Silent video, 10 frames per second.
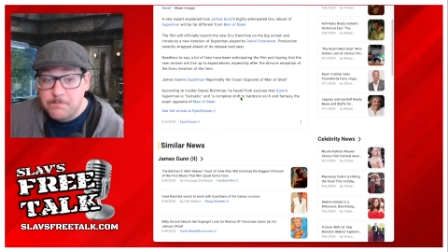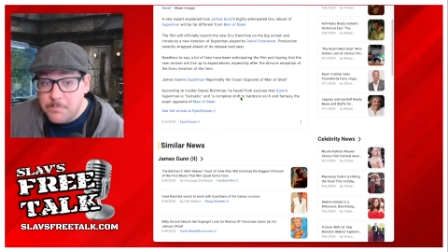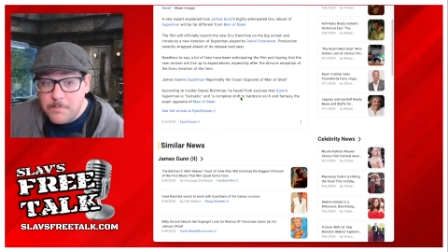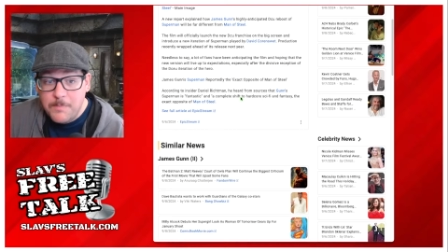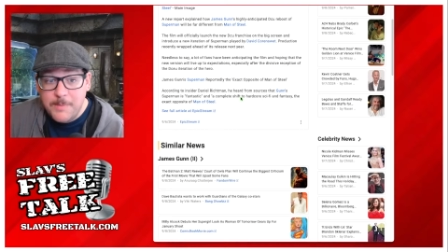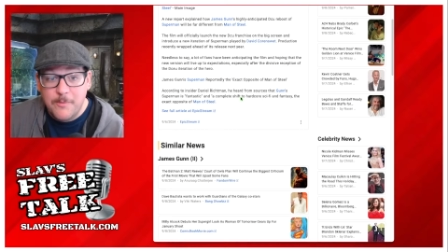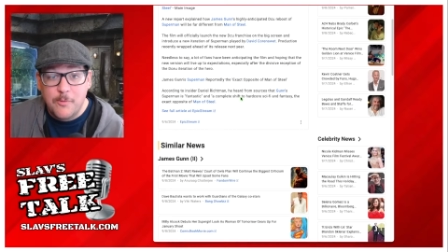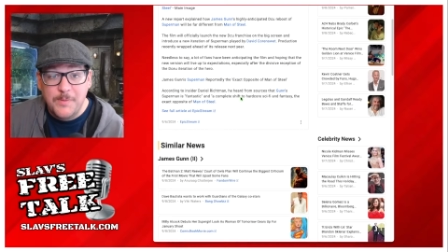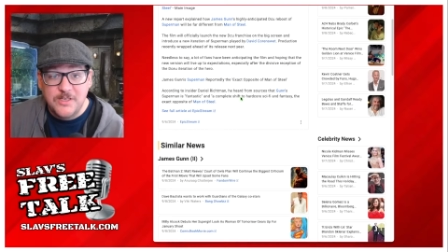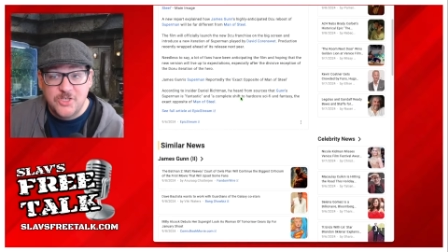Maybe we'll
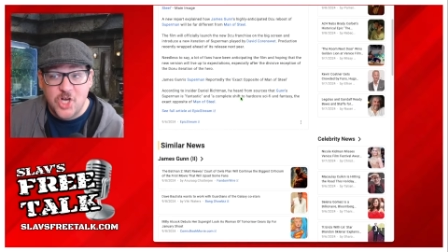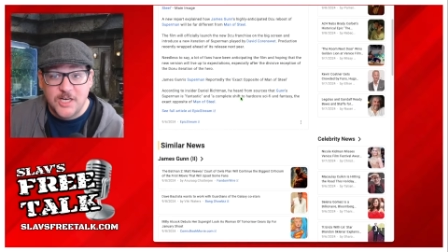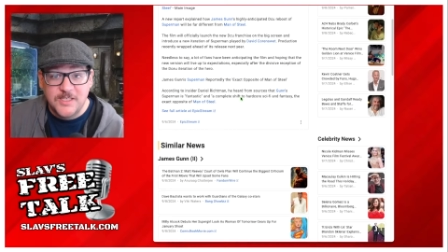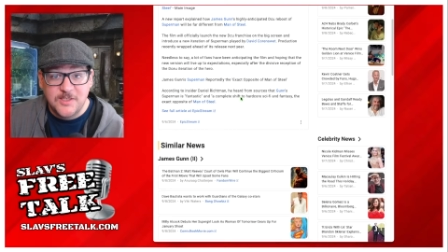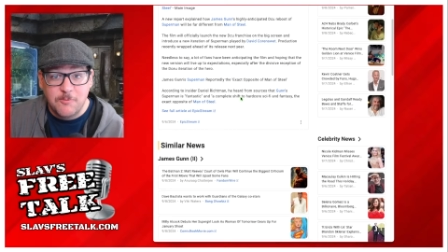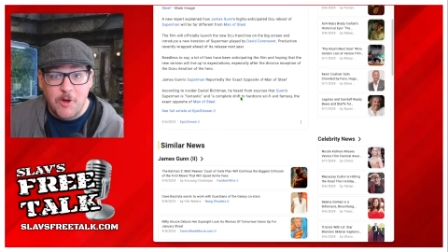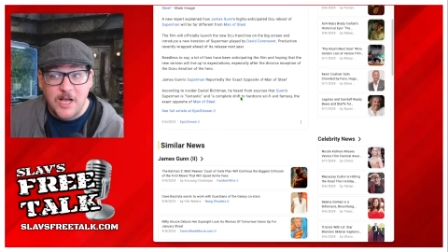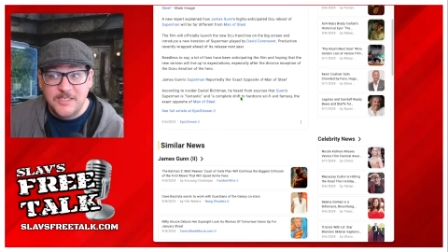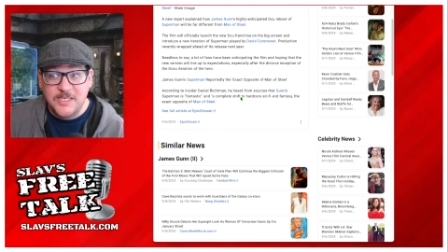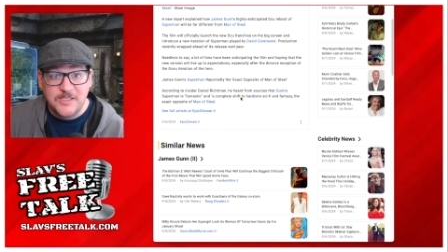be shocked and
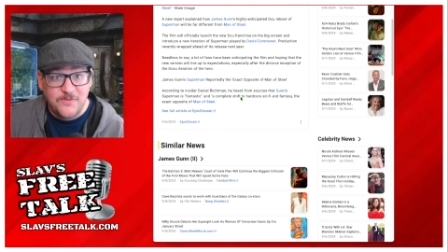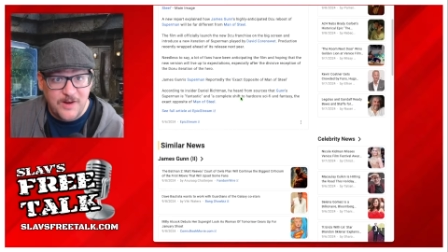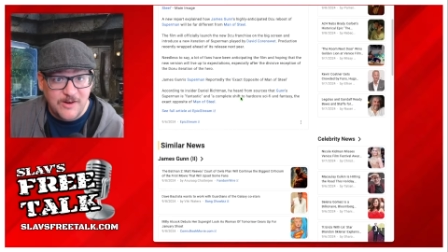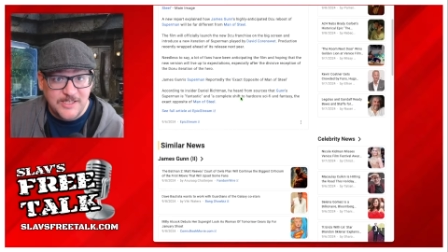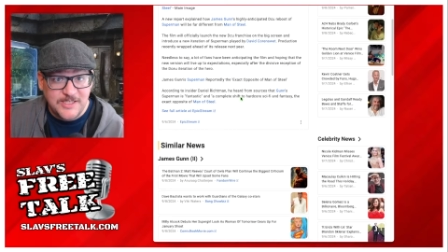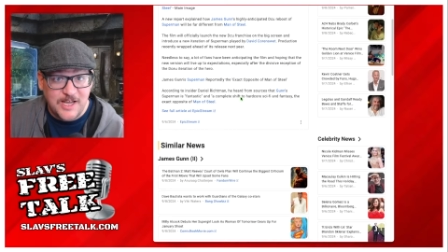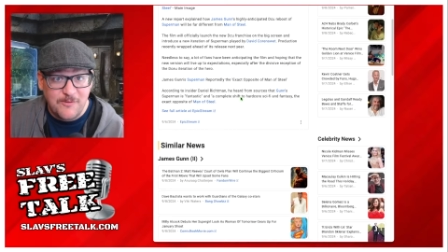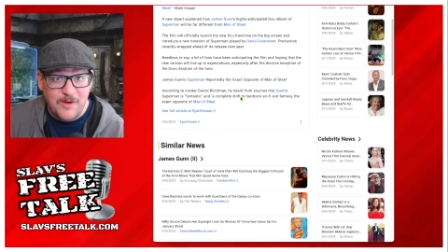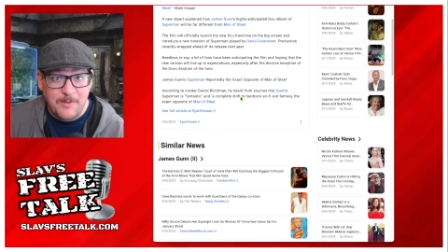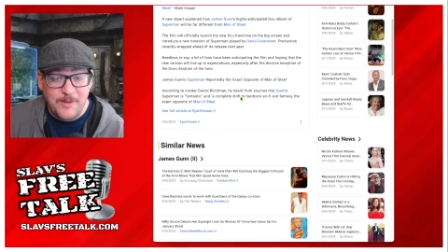surprised that it's very sci
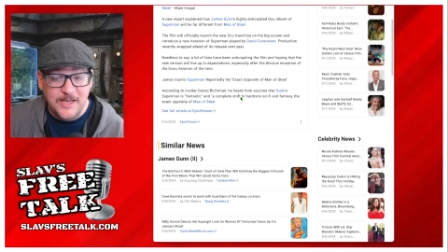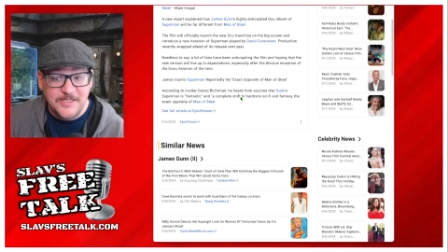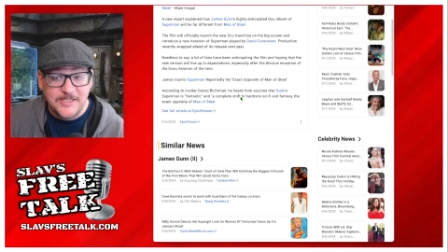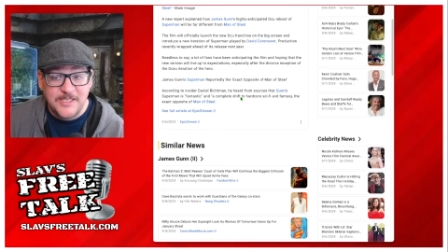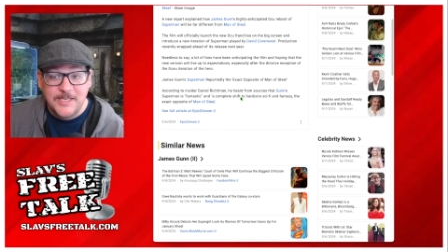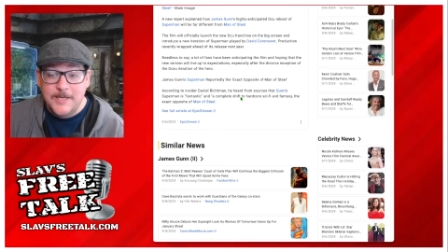fi based.